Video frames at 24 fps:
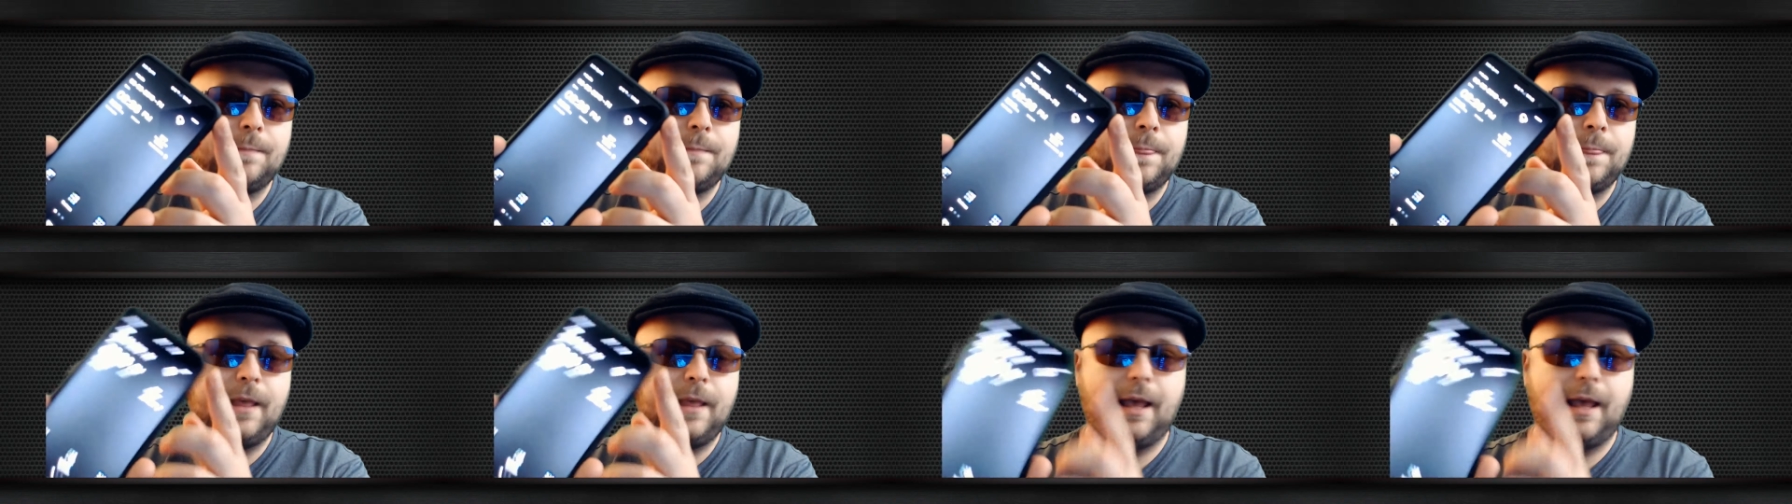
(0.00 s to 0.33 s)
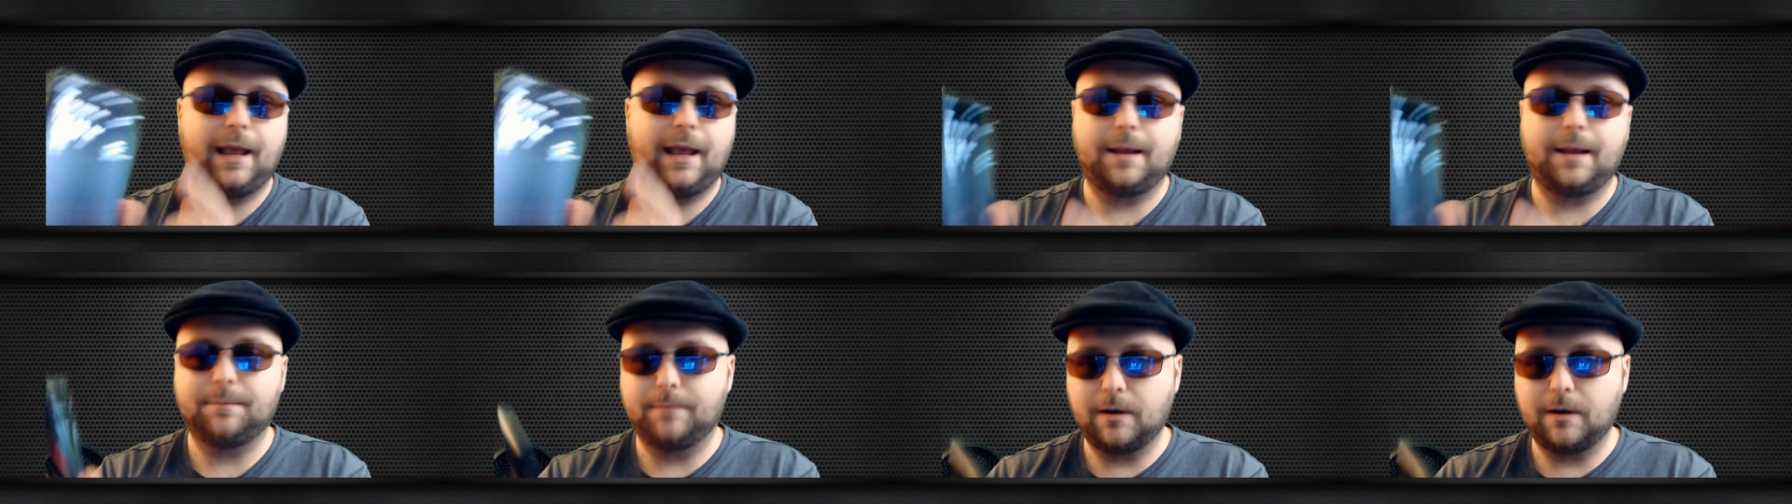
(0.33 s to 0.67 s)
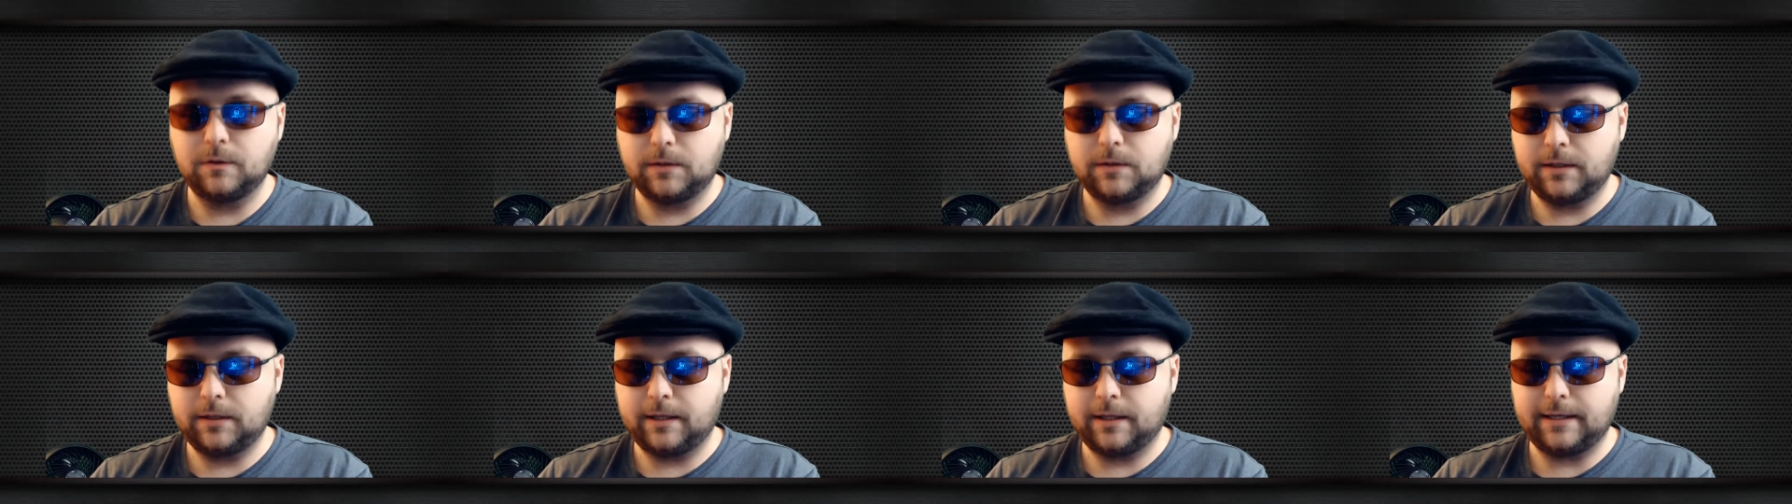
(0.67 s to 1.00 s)
And
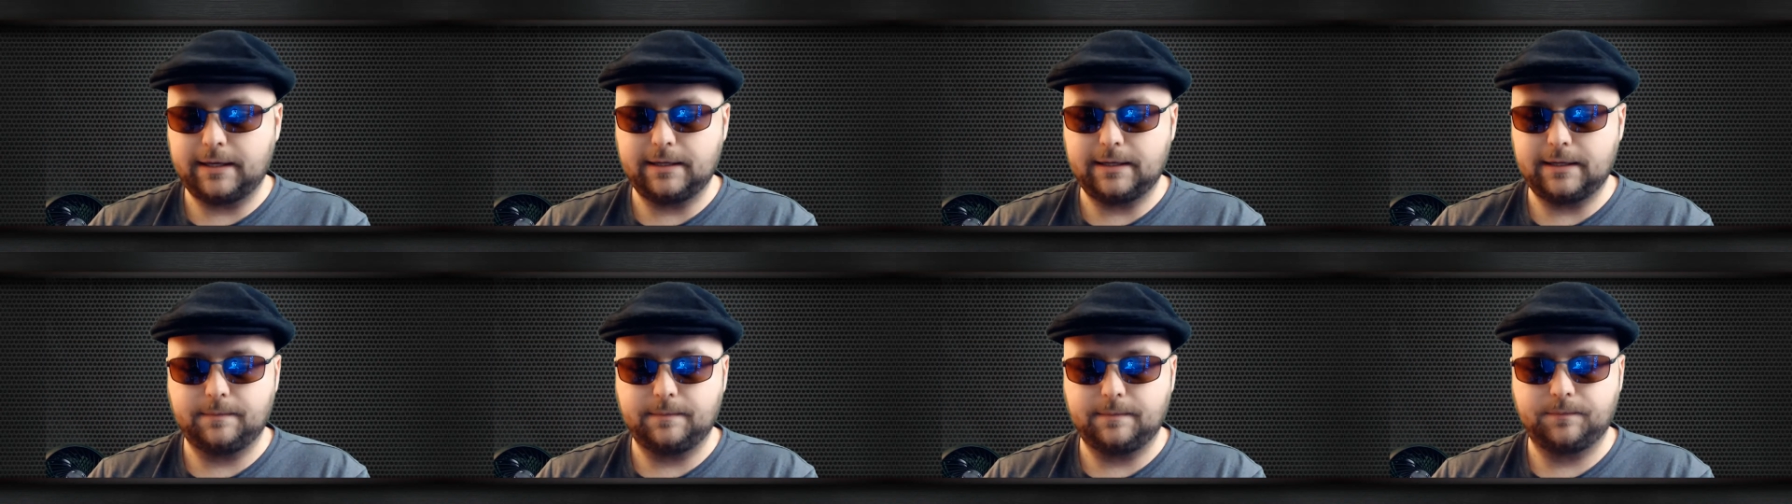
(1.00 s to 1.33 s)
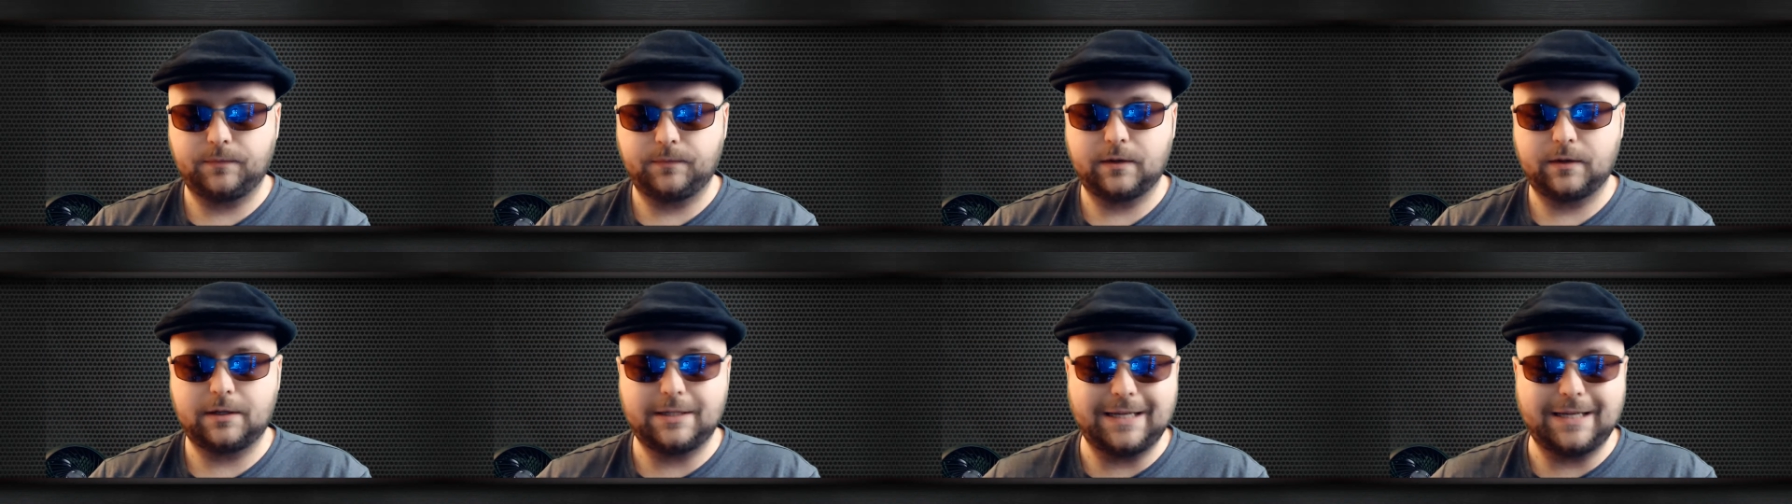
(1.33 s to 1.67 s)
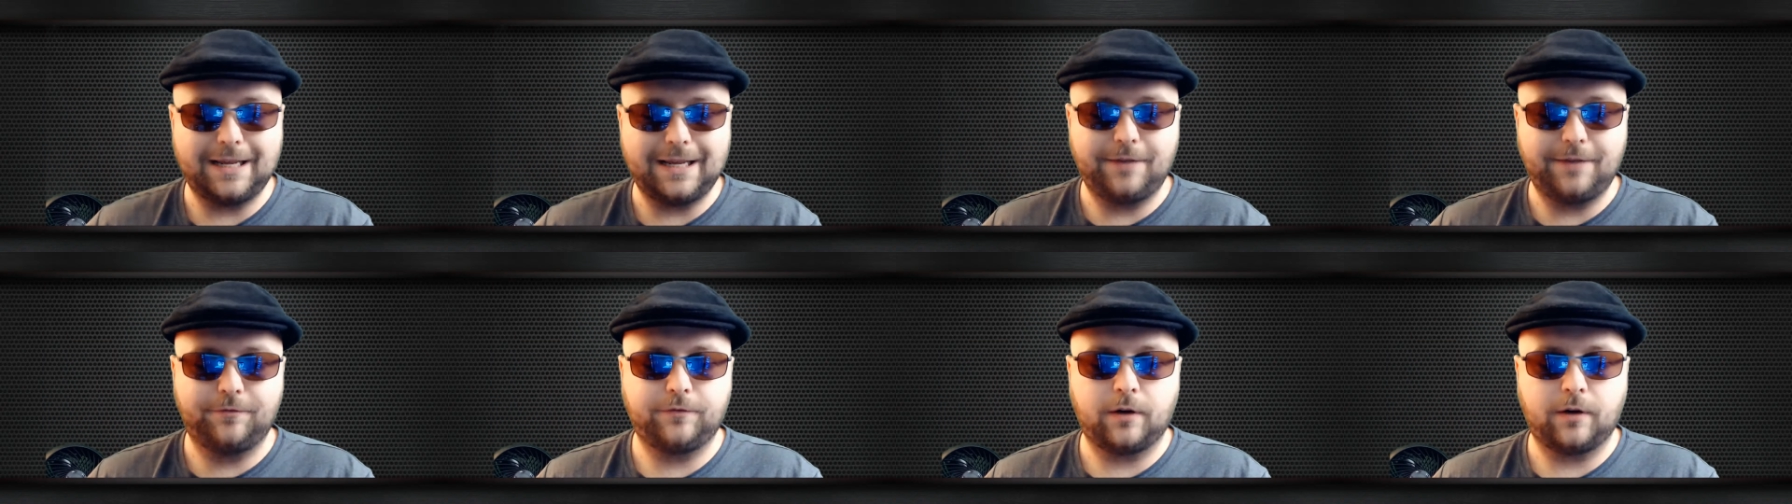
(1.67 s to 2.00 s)
most of the
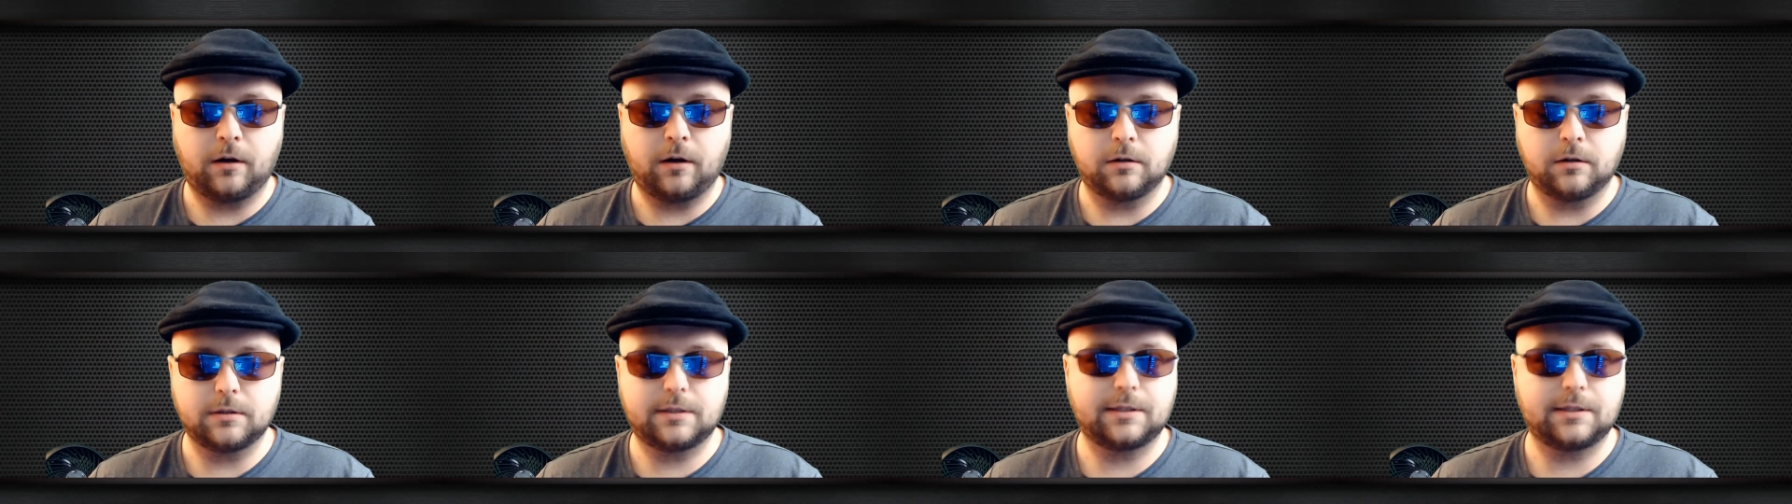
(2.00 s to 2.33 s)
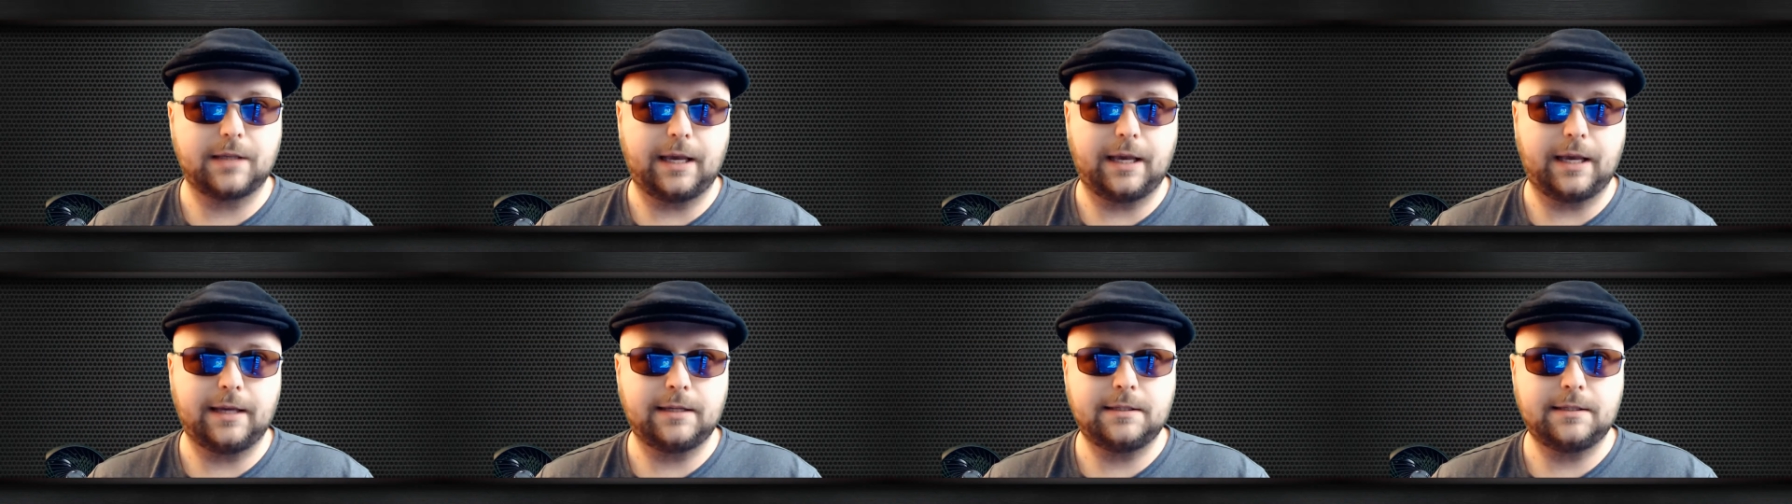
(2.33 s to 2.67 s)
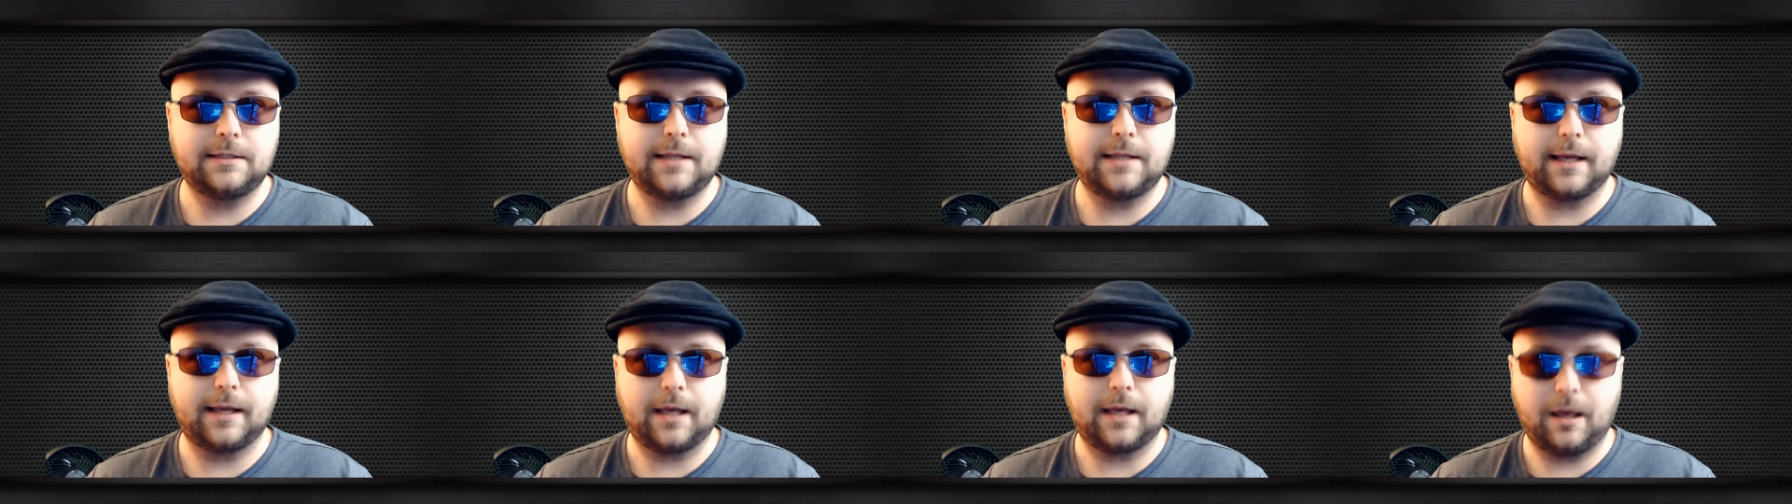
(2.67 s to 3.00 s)
default
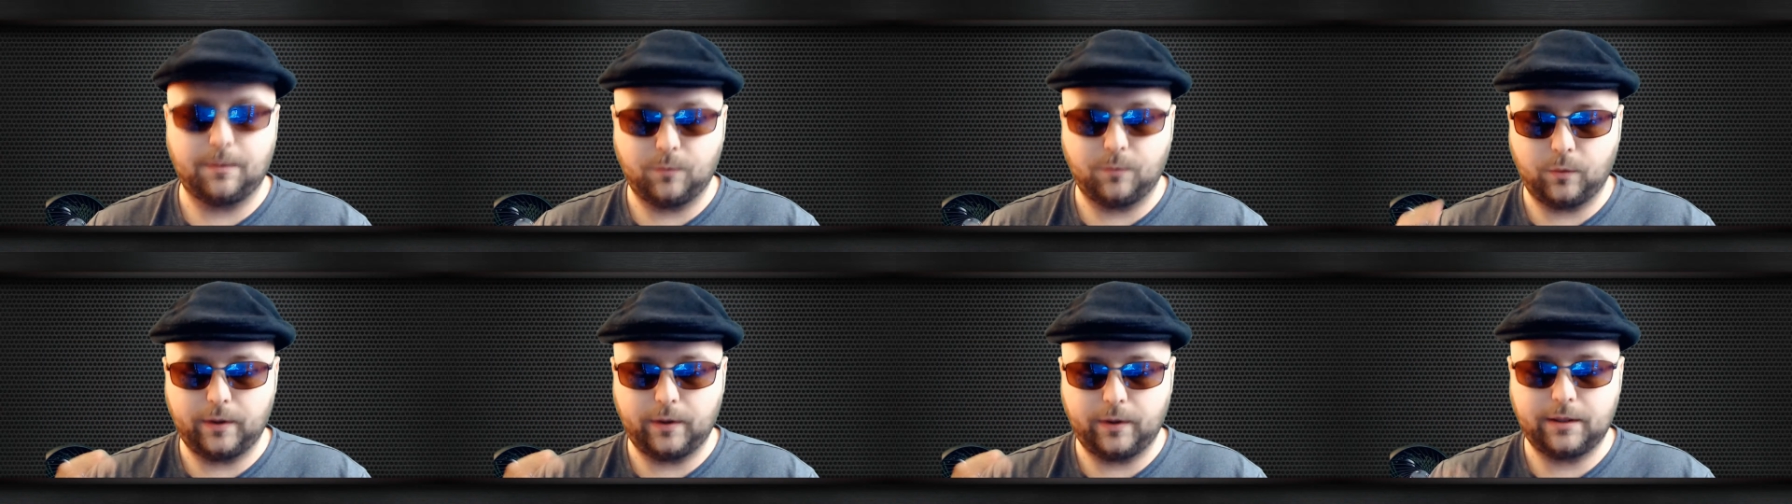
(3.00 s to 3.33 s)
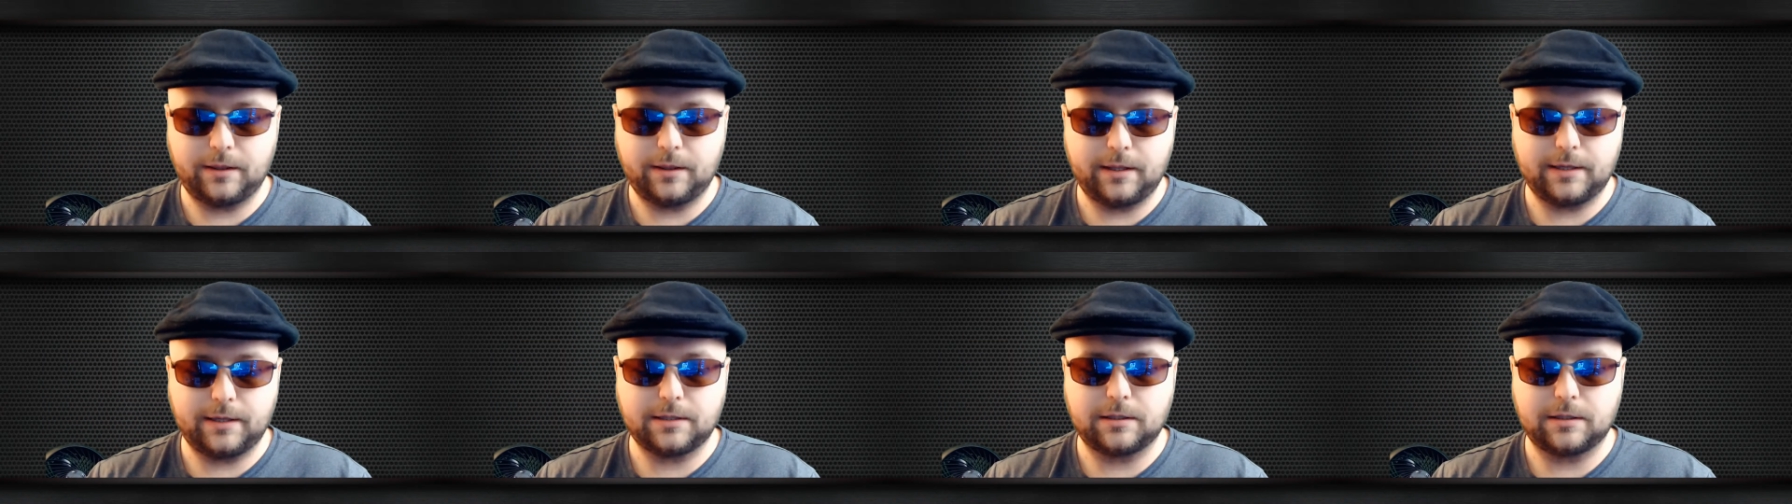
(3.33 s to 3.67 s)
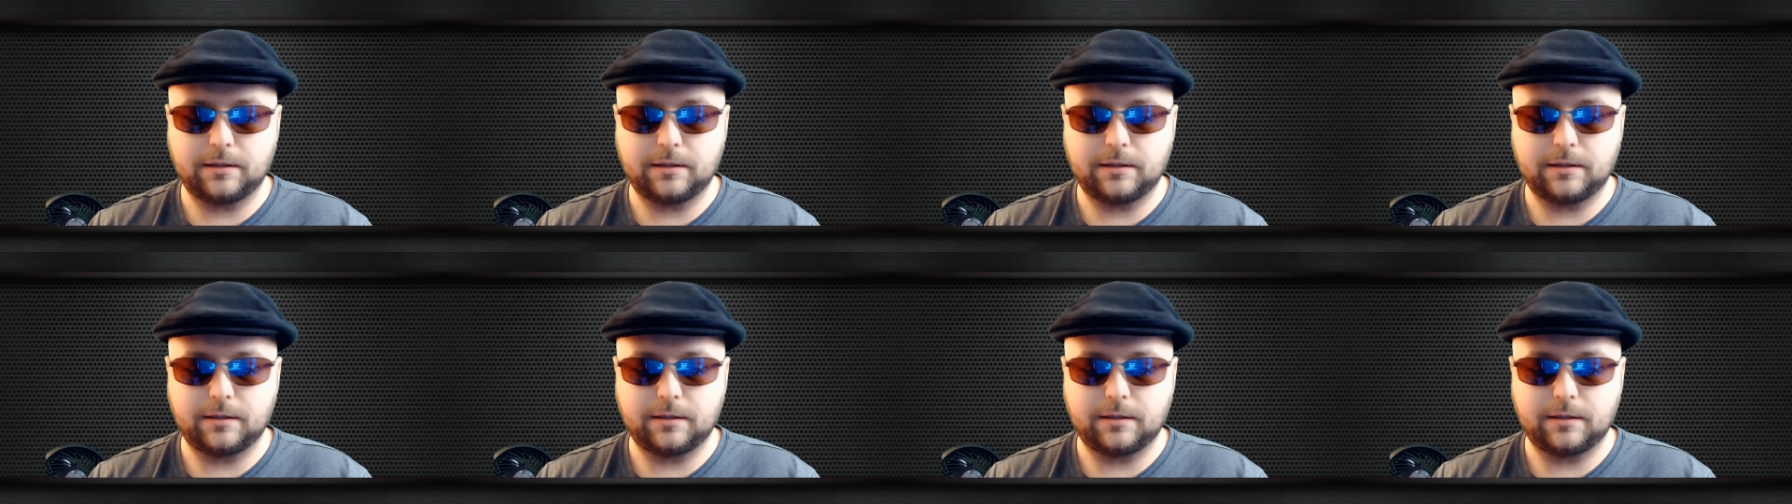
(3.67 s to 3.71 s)
skins that come with this,